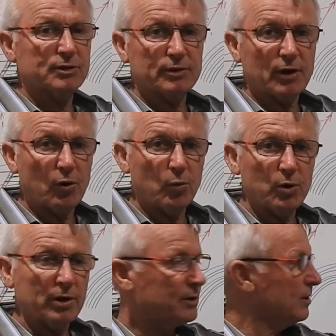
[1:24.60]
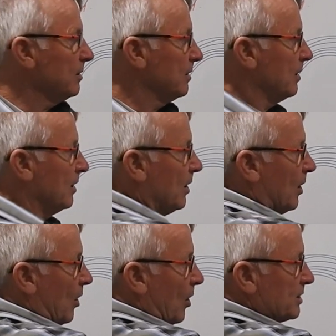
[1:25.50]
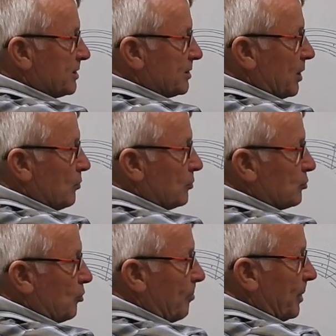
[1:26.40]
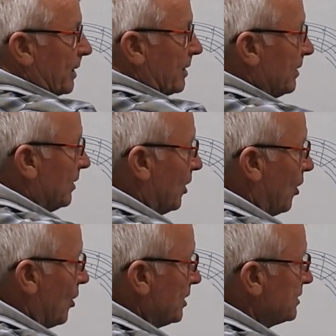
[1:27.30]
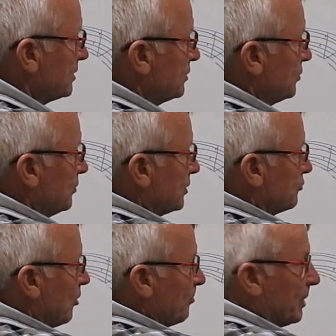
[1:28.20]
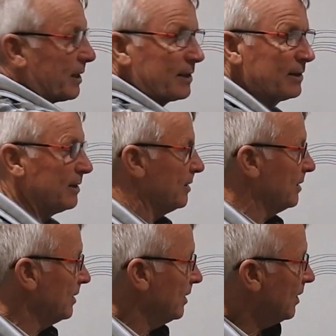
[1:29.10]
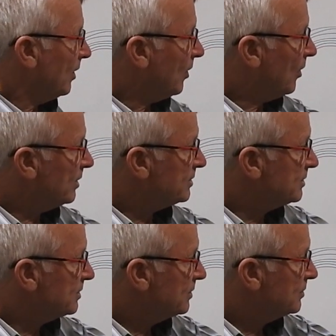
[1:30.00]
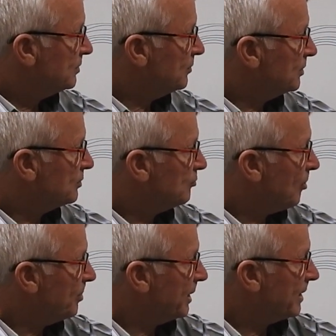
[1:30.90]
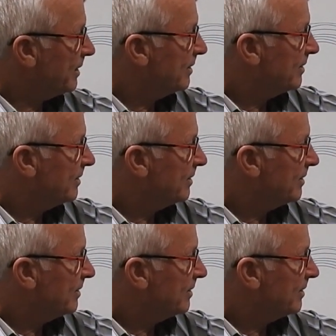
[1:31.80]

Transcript: the whole word. Isotropic. Ice to the tropic. Ice to the tropic.